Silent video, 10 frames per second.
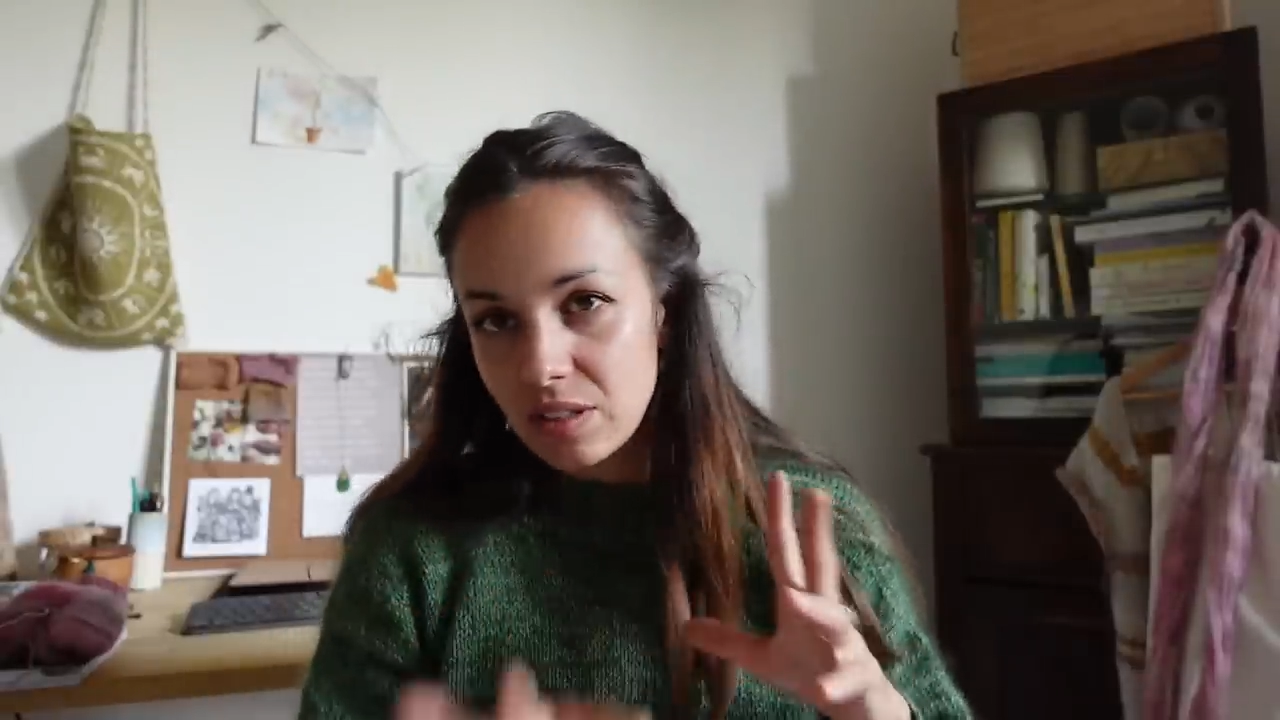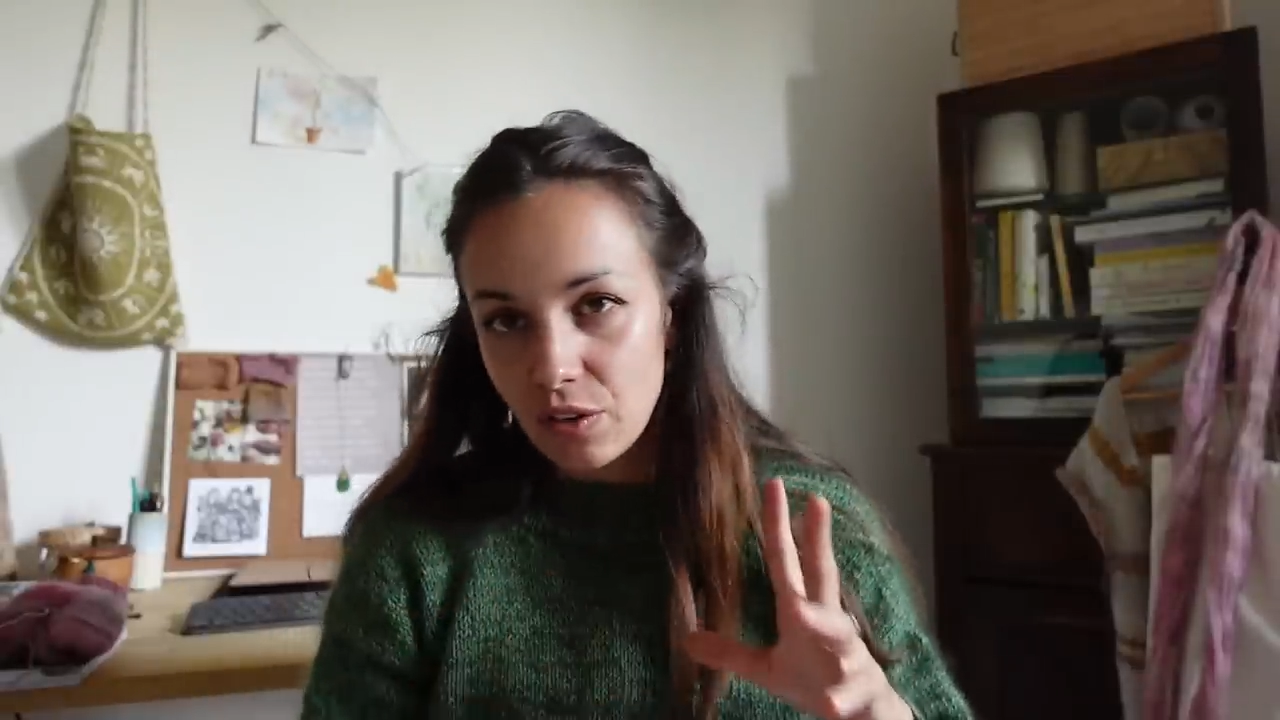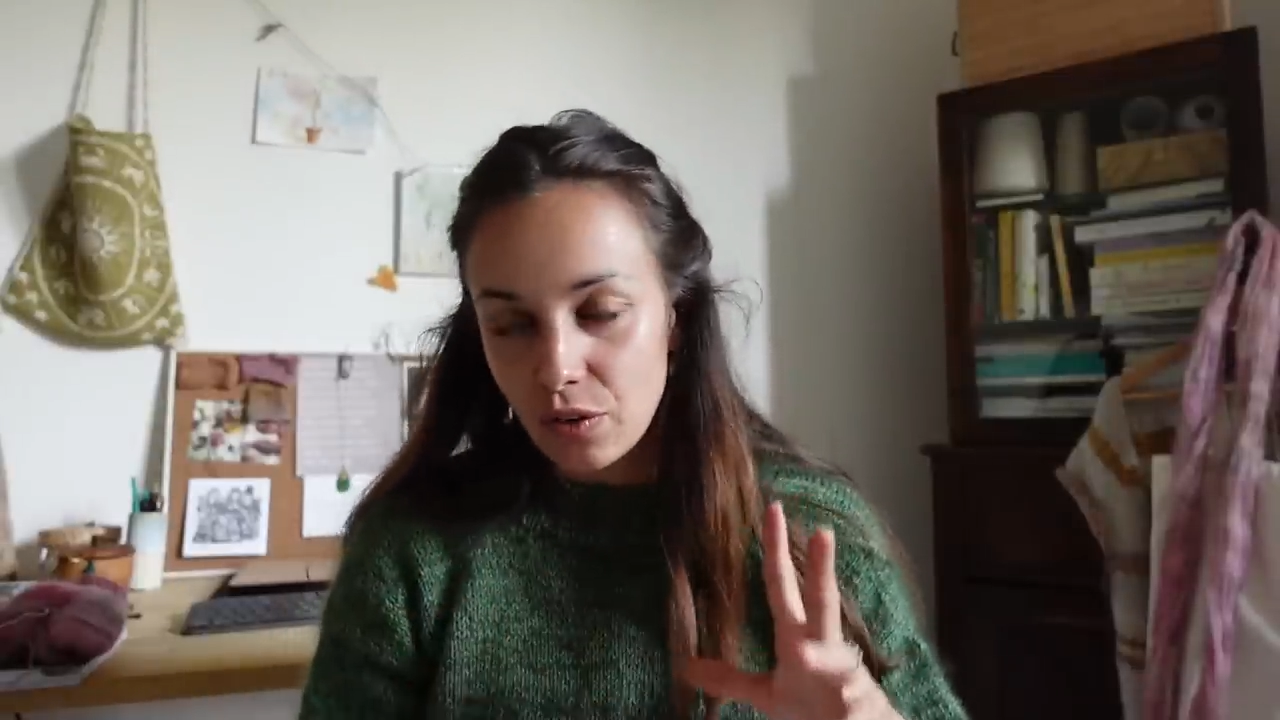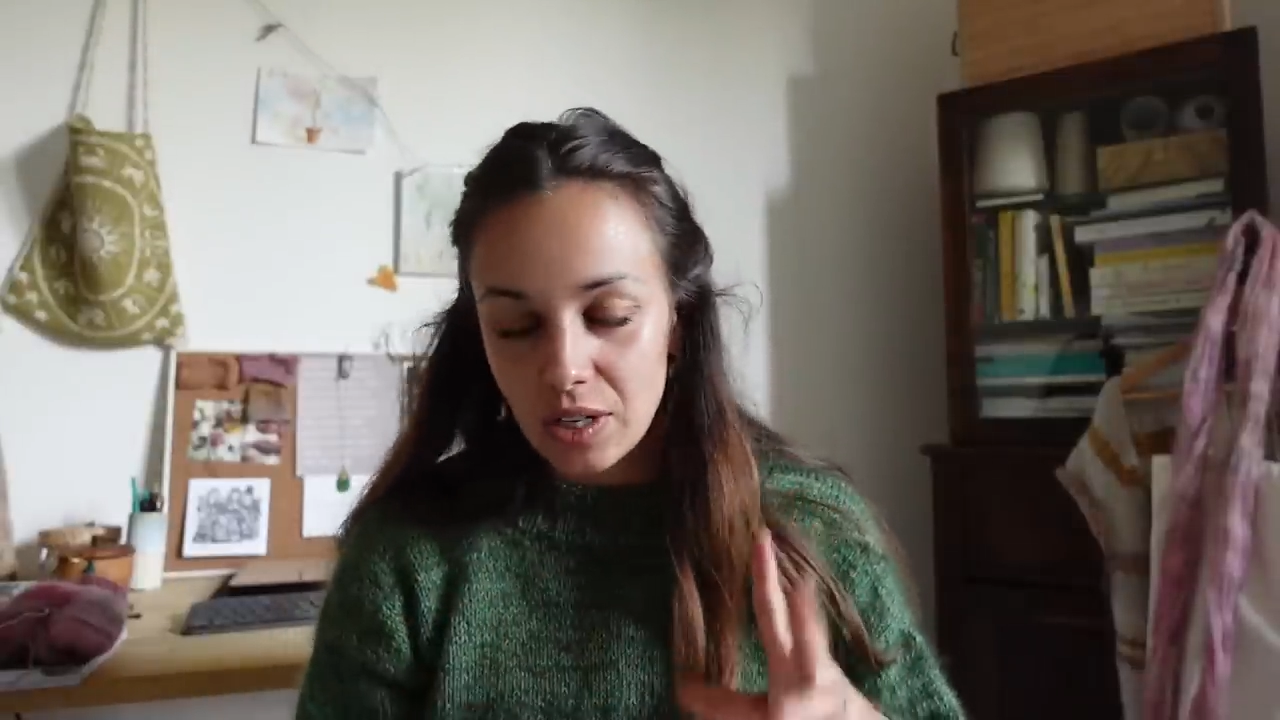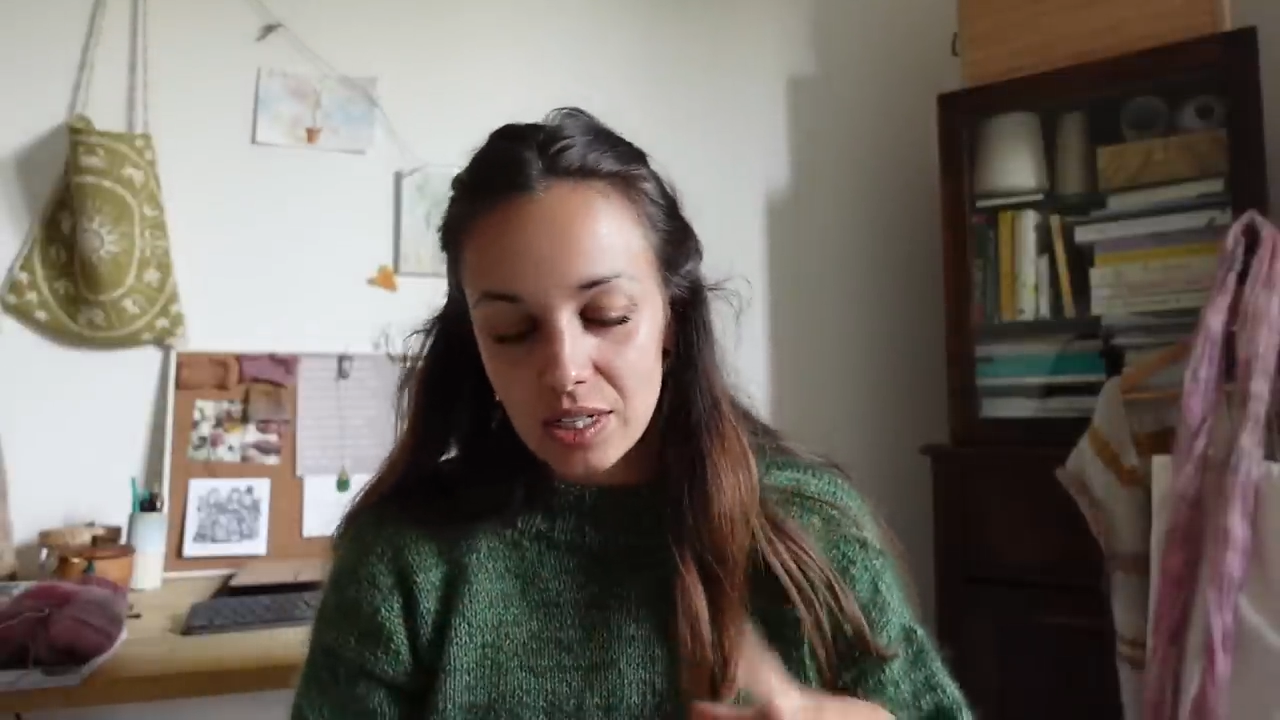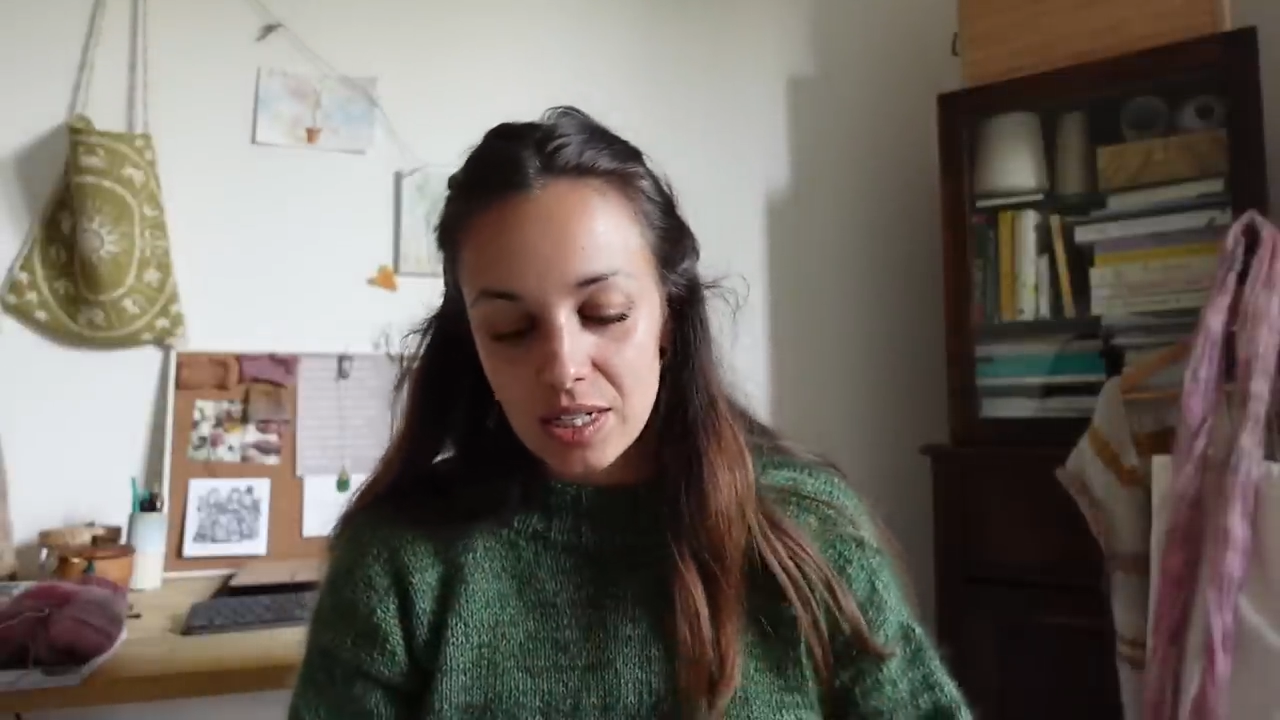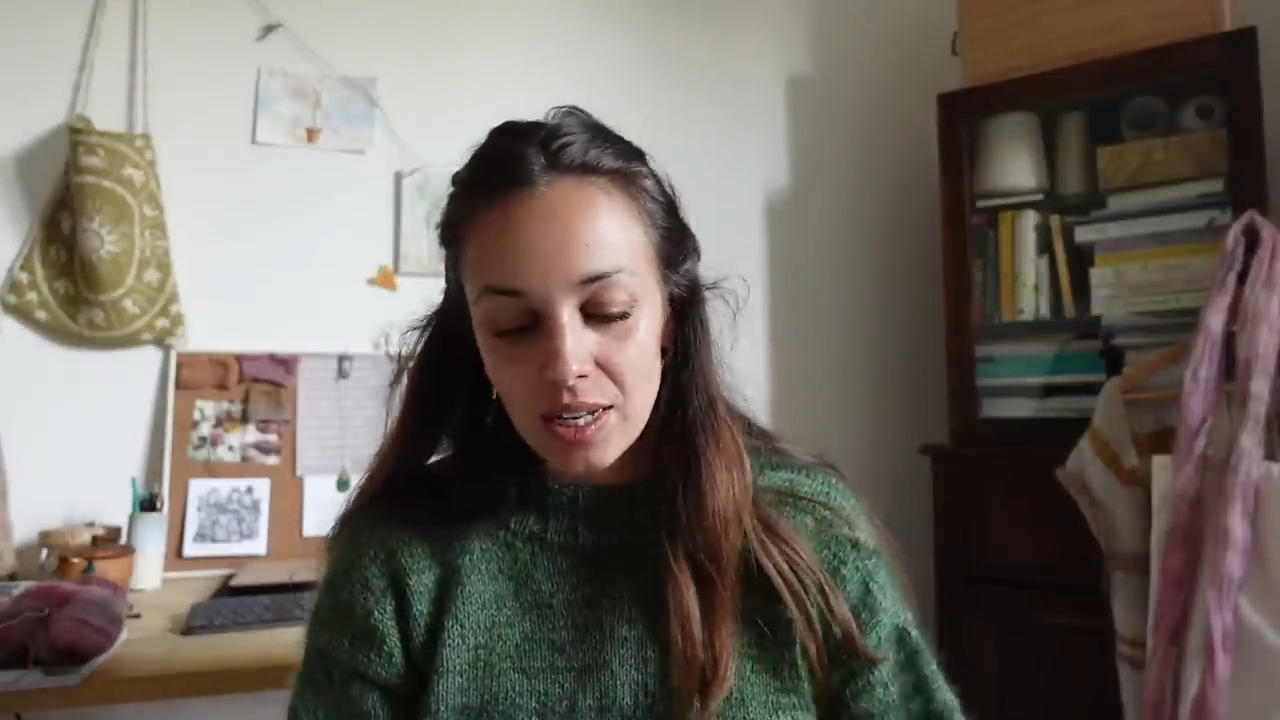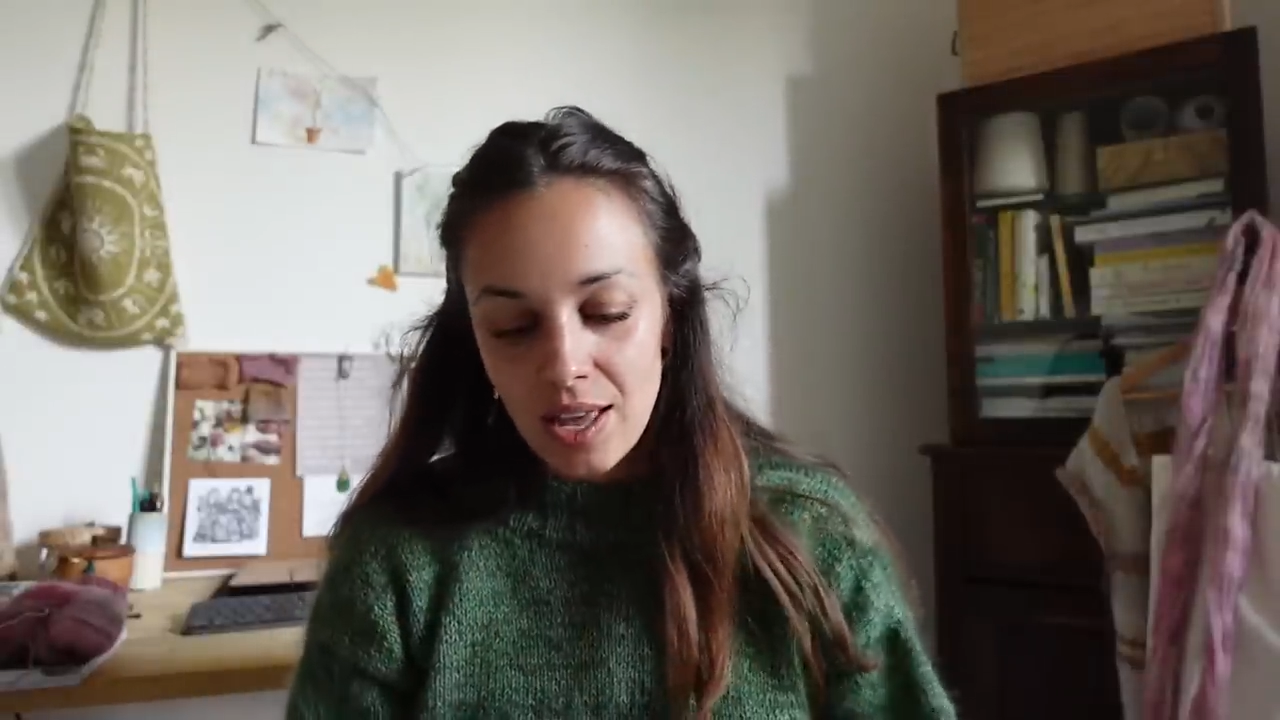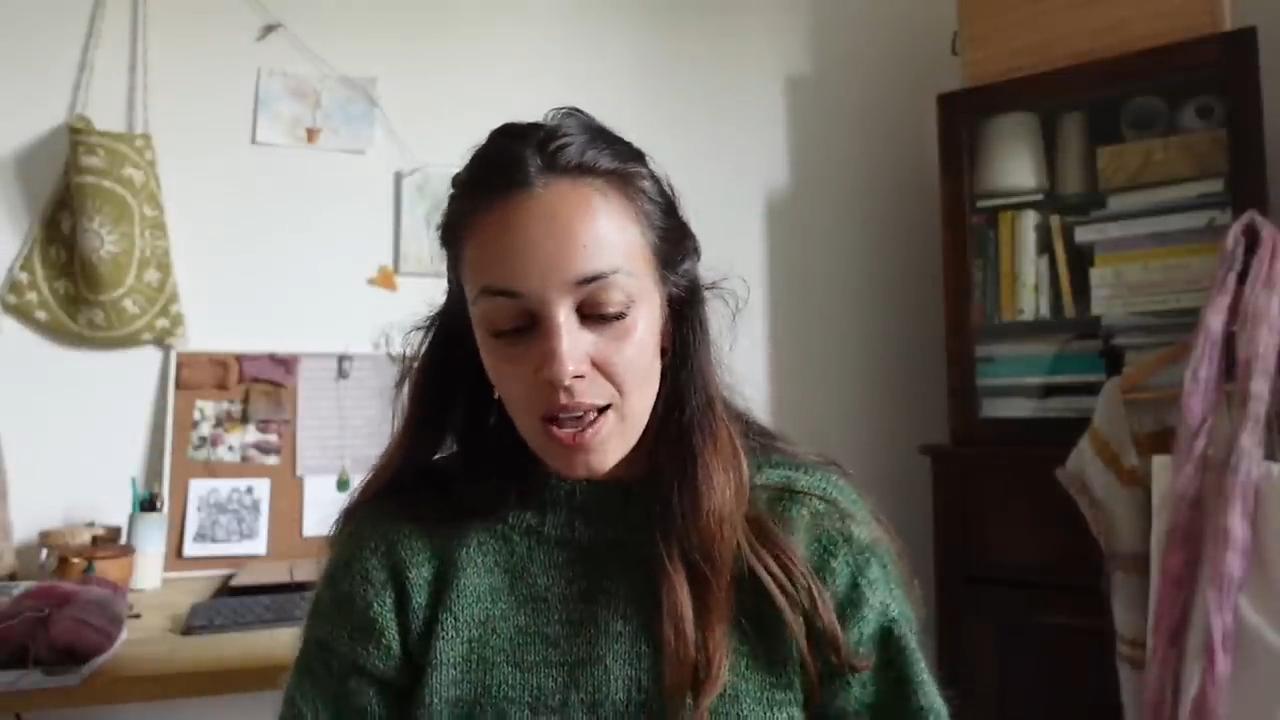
different